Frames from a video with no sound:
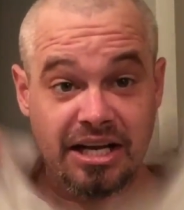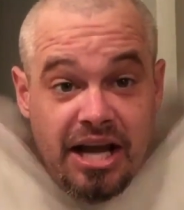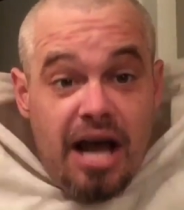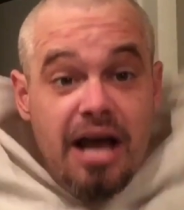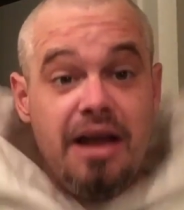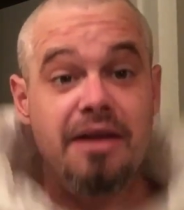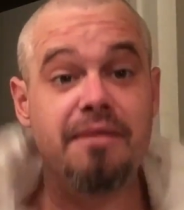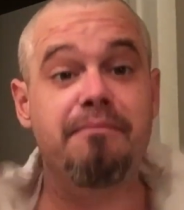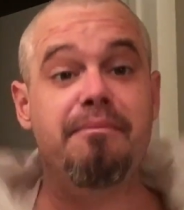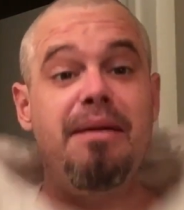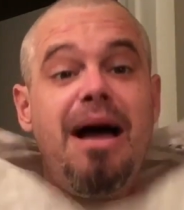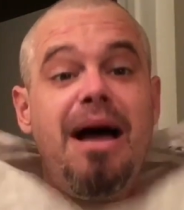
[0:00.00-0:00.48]

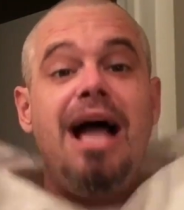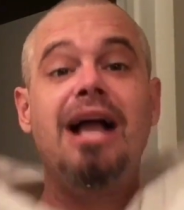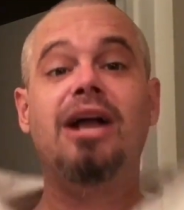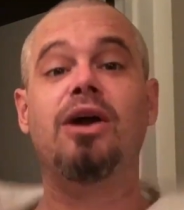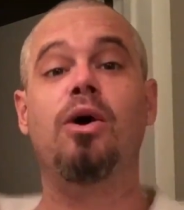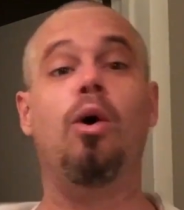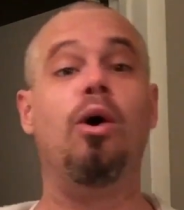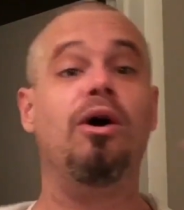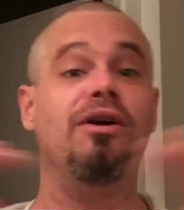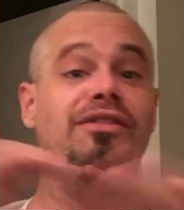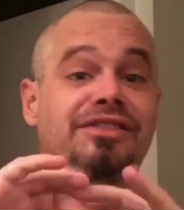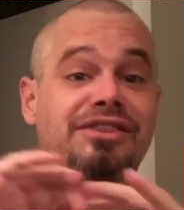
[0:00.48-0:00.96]
You know,
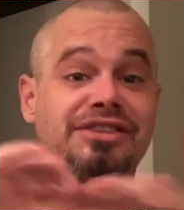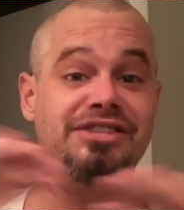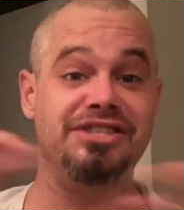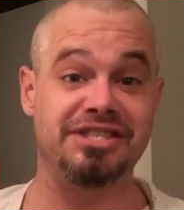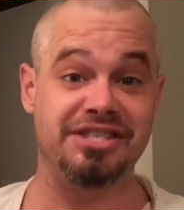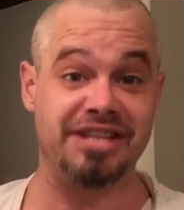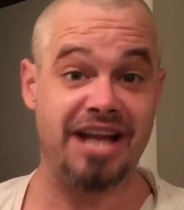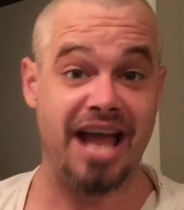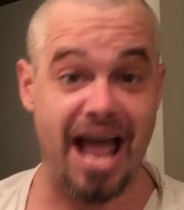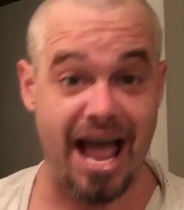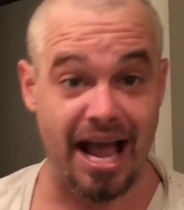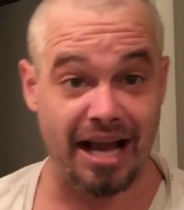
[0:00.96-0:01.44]

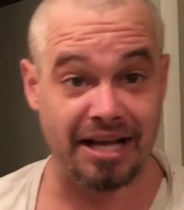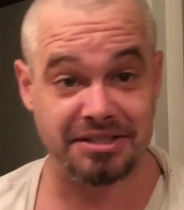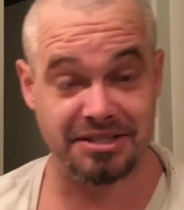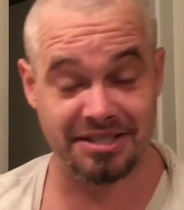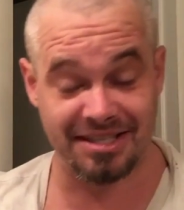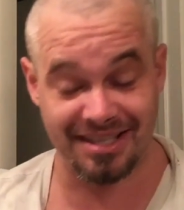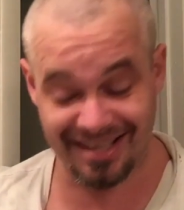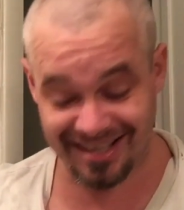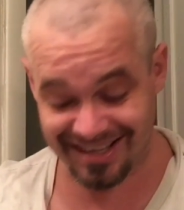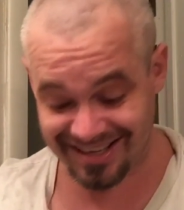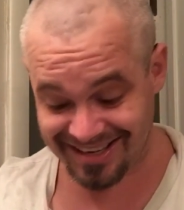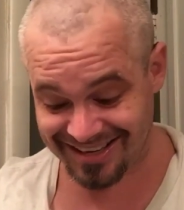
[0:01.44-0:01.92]
that's the
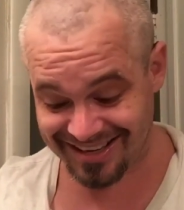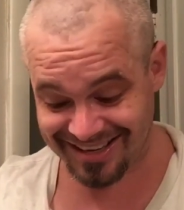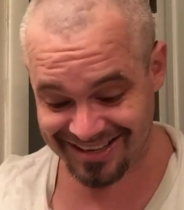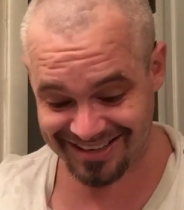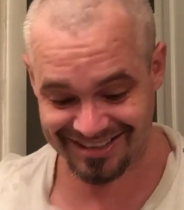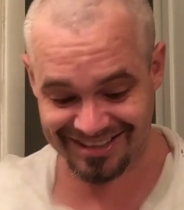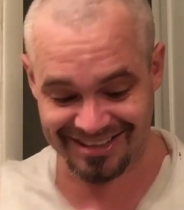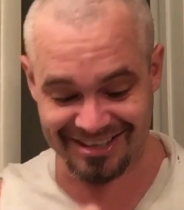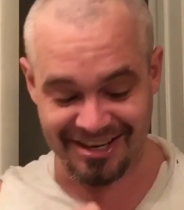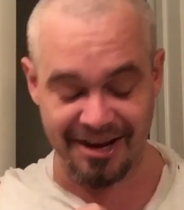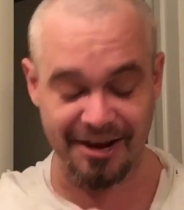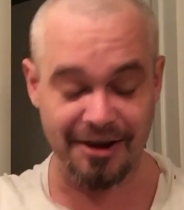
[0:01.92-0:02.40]
difference between
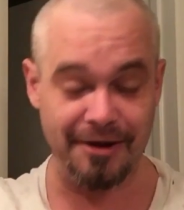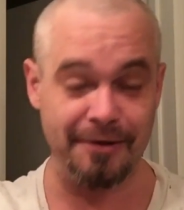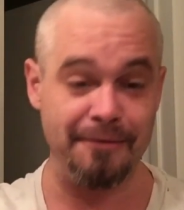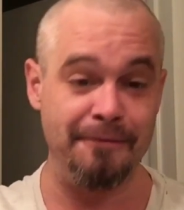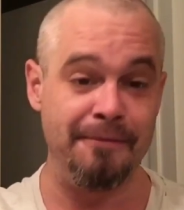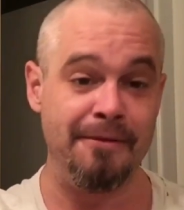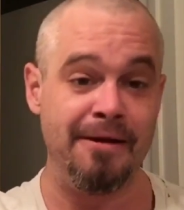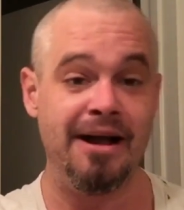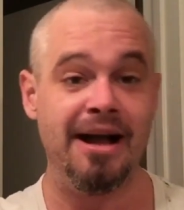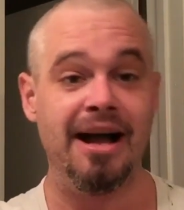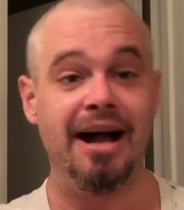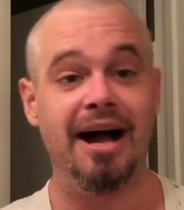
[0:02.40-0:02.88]
trash
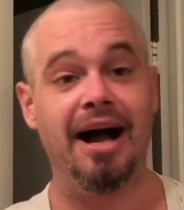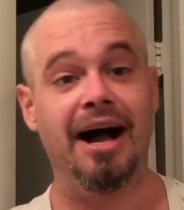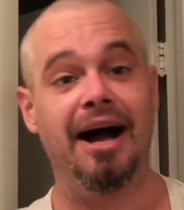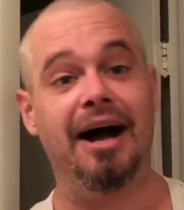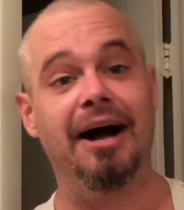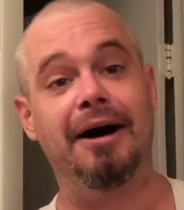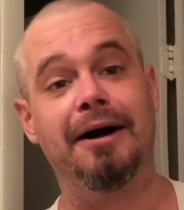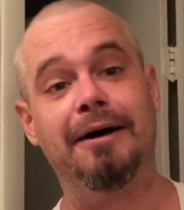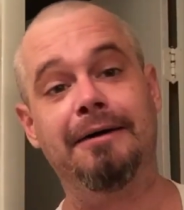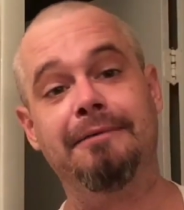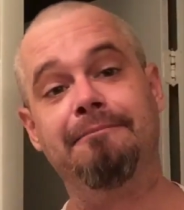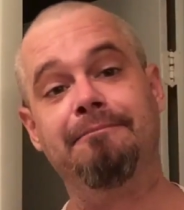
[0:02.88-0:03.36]
and
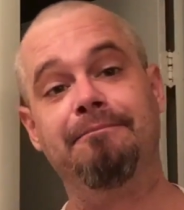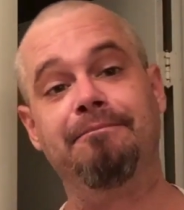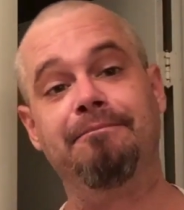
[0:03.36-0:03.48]
garbage.